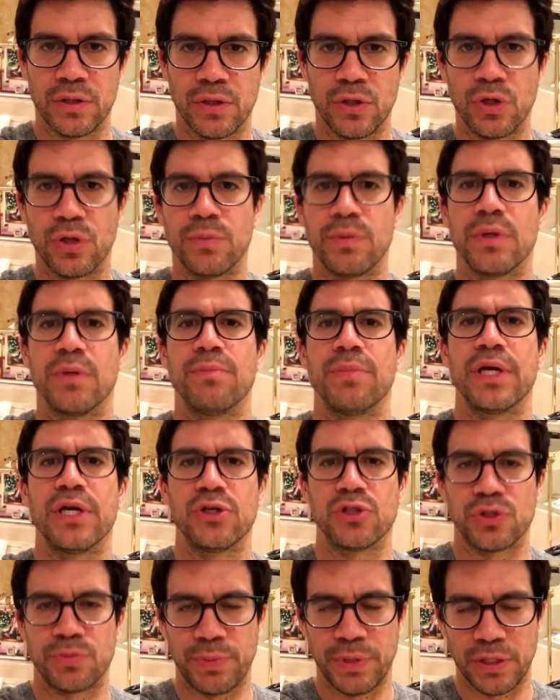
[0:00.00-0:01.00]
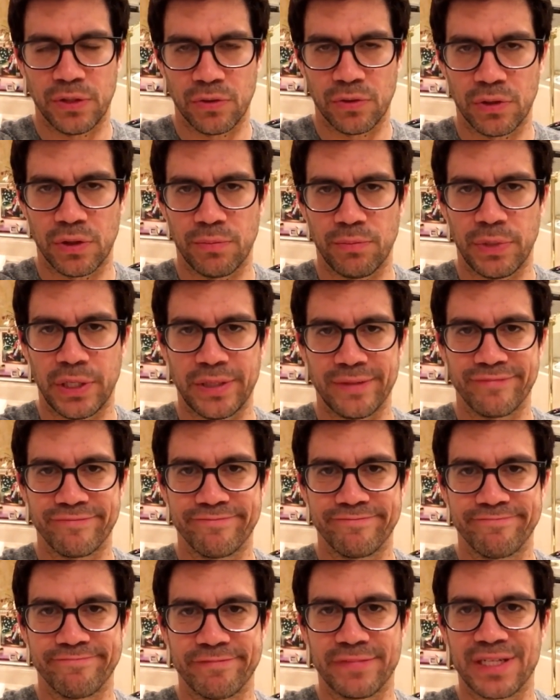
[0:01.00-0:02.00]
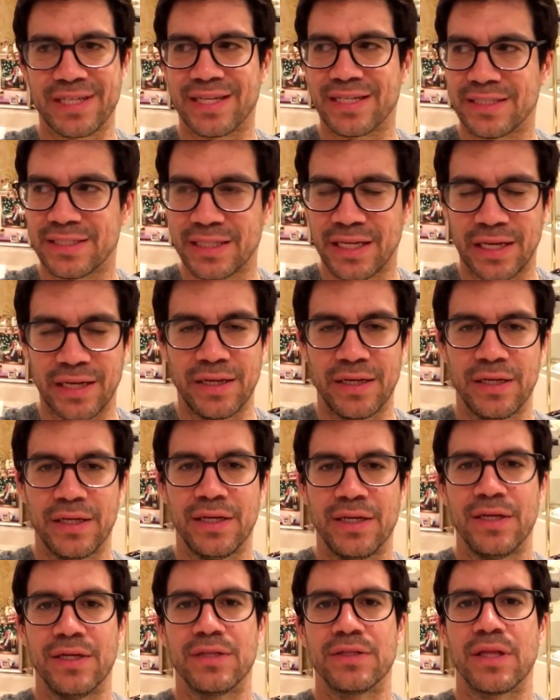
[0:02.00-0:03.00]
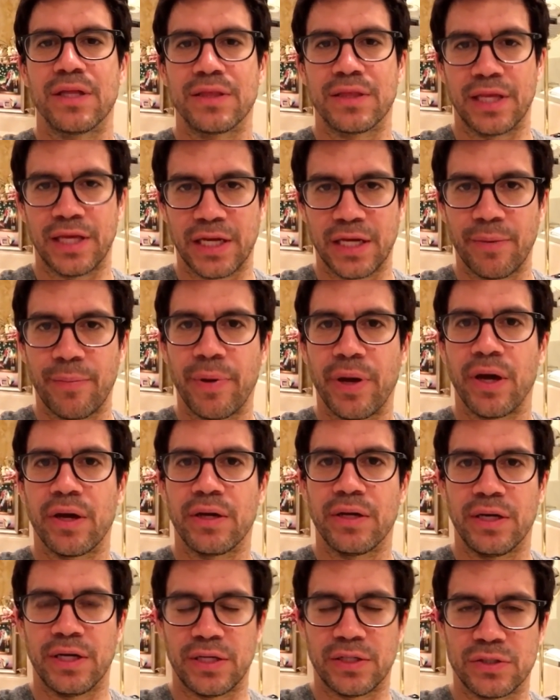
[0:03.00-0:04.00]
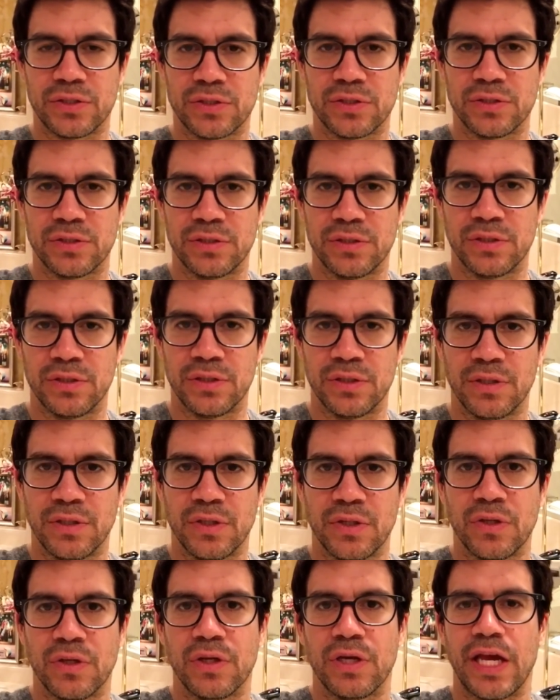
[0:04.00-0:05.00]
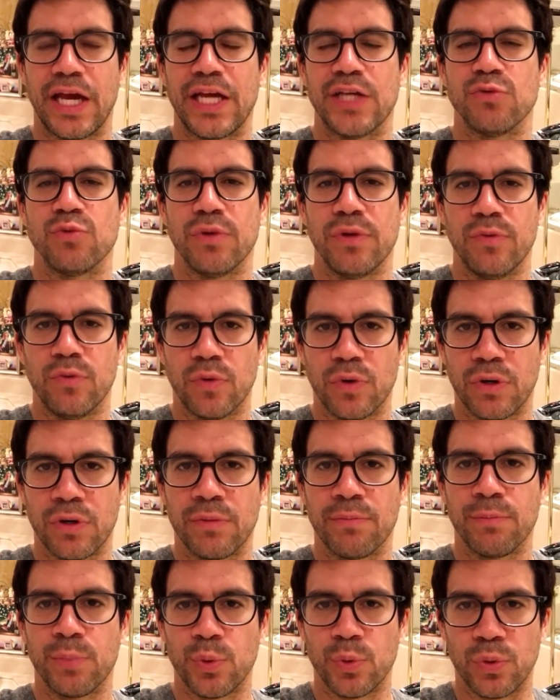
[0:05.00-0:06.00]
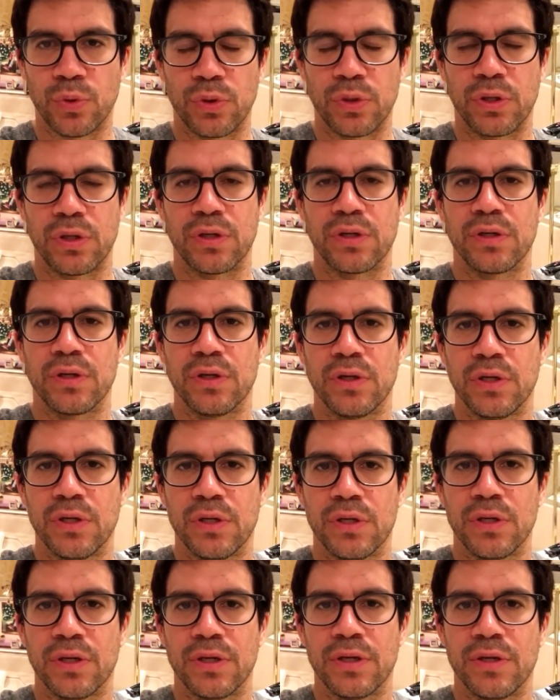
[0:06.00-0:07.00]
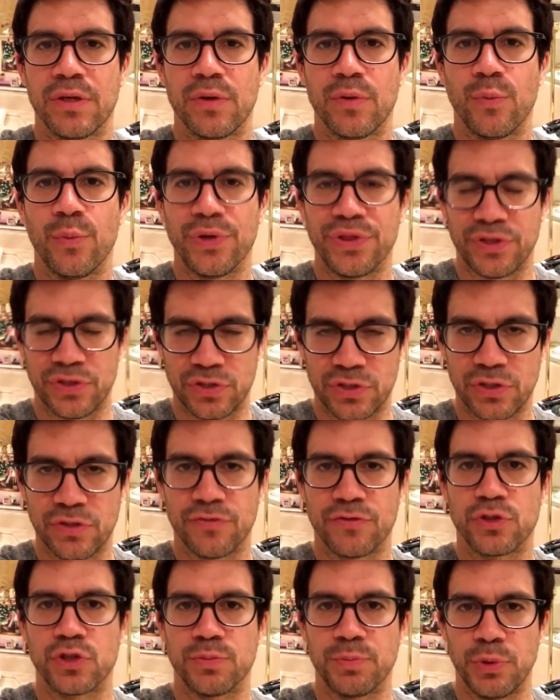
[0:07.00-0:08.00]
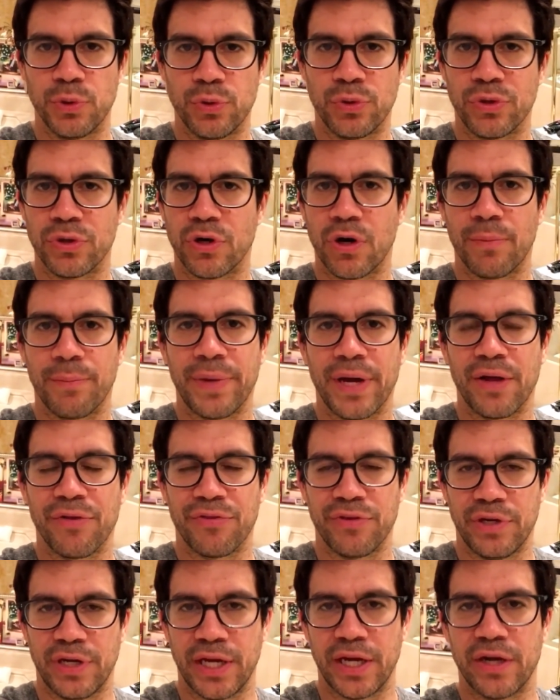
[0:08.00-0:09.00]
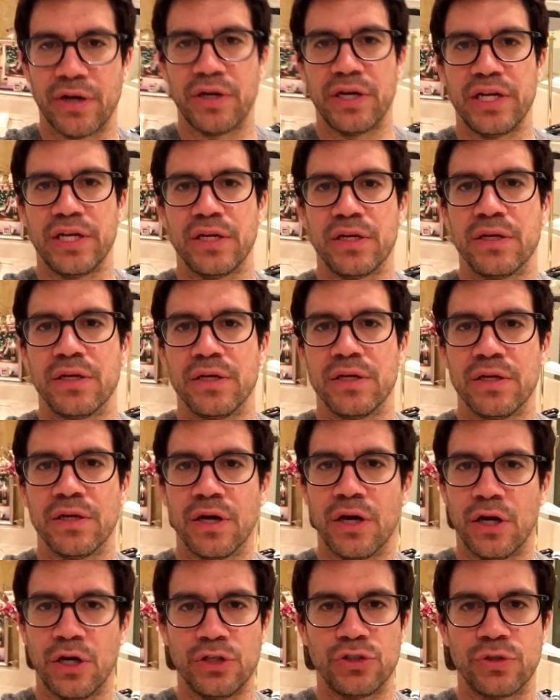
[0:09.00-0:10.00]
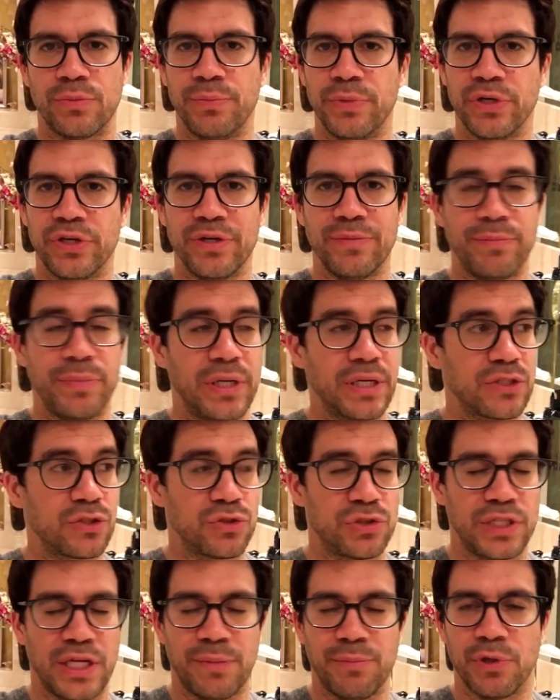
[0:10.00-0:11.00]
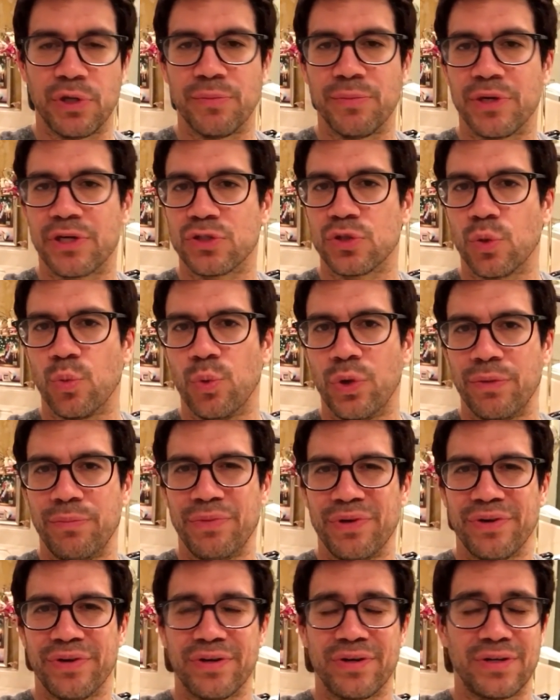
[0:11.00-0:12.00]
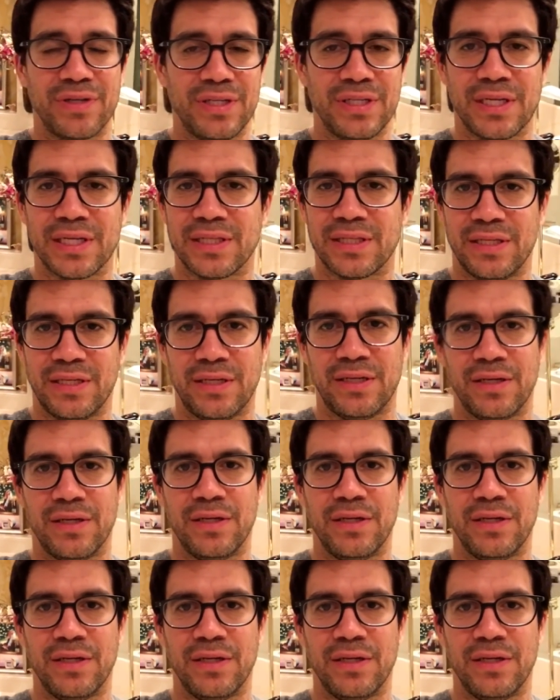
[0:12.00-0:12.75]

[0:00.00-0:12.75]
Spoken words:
You're going to be a better speaker than me. Like I said, the thing about us is we weren't born with a silver spoon in our mouth inheriting $100 million or $10 million or $1 million or nothing.